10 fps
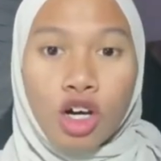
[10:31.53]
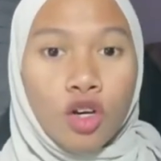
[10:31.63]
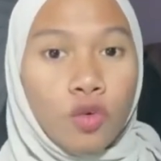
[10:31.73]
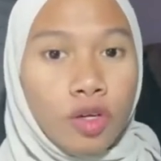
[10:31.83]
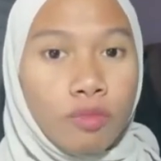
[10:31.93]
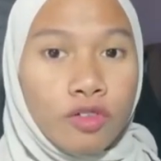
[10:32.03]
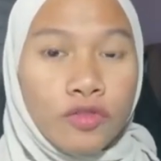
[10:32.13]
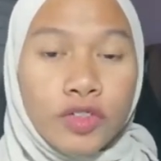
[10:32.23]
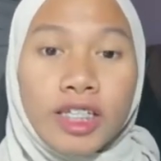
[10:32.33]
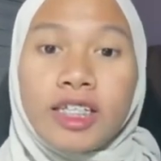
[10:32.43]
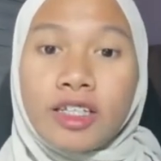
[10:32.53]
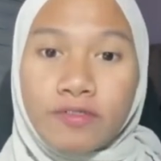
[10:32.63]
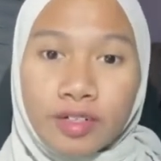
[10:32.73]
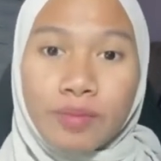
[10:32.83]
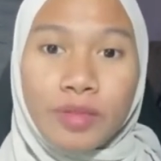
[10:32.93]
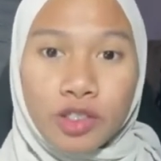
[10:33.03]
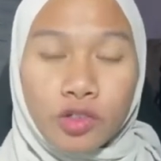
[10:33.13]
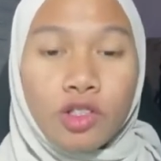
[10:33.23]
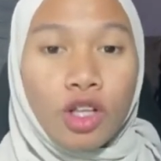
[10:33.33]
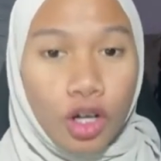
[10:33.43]
We move to the difference
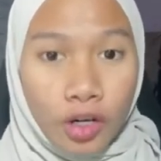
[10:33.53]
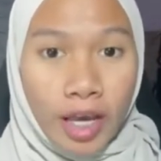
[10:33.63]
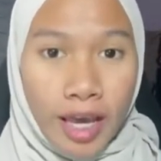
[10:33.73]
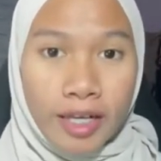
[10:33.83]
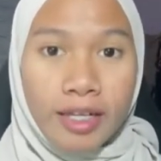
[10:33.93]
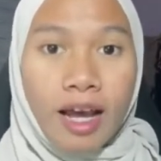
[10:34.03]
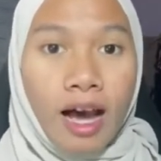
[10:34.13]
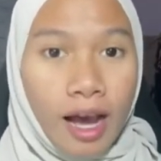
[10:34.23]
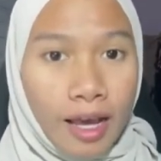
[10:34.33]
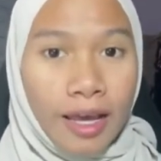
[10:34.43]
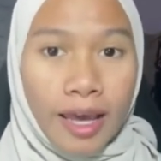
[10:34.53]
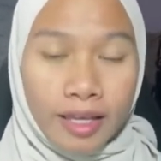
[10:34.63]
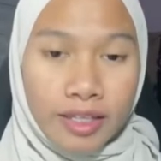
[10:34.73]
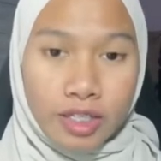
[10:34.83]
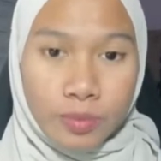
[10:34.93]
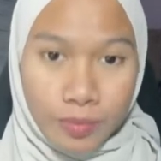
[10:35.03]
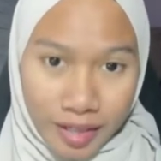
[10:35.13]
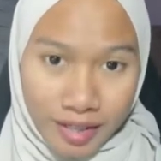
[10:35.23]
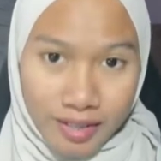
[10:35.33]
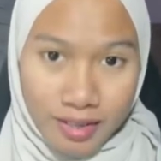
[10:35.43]
between low and high ankle sprain.